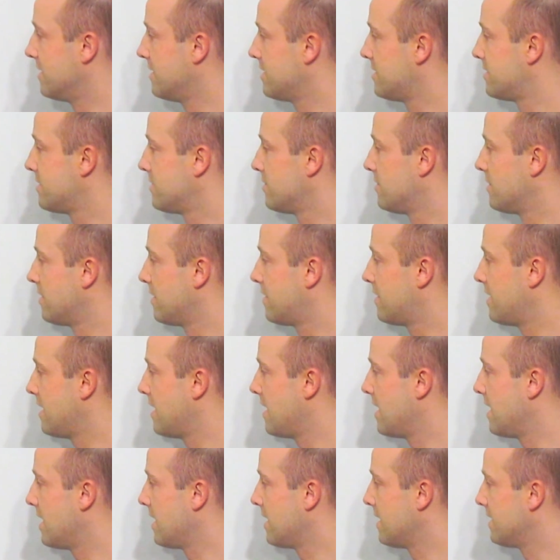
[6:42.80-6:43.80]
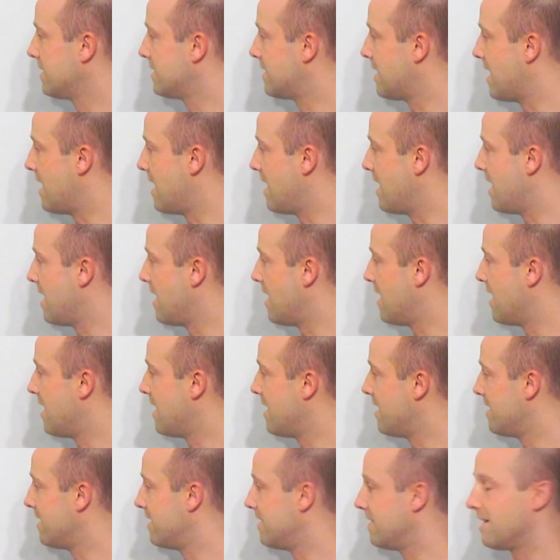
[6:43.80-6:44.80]
this sort of thing,
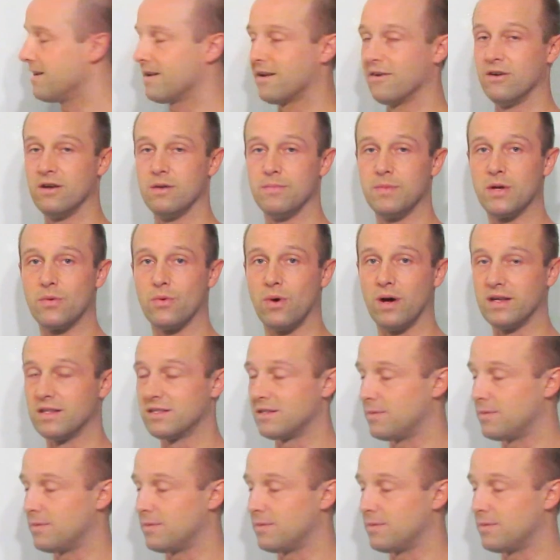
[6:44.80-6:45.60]
then they're going to be quite